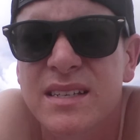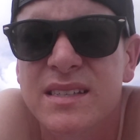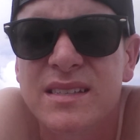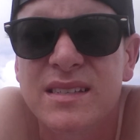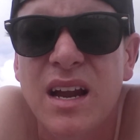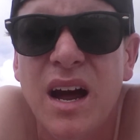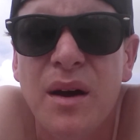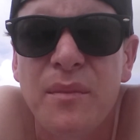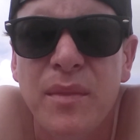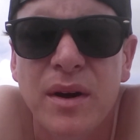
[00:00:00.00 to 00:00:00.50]
to
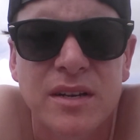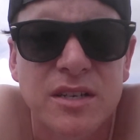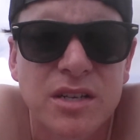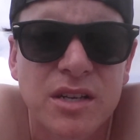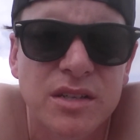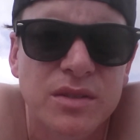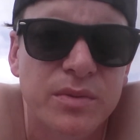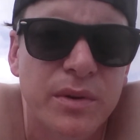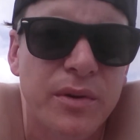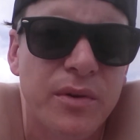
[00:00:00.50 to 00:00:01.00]
stop much
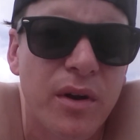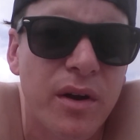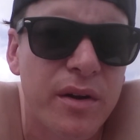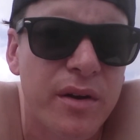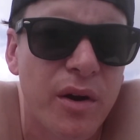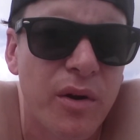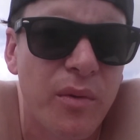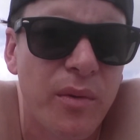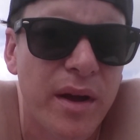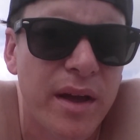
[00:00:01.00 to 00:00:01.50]
because we were
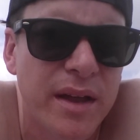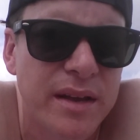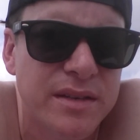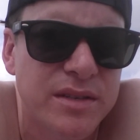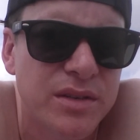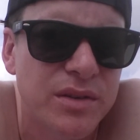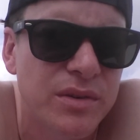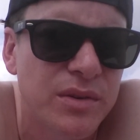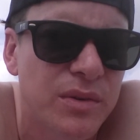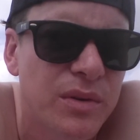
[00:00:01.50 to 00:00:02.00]
on our way
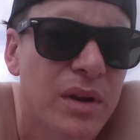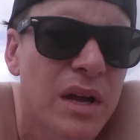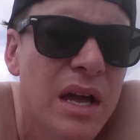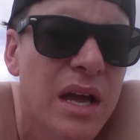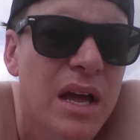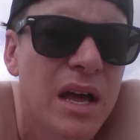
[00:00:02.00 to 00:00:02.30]
to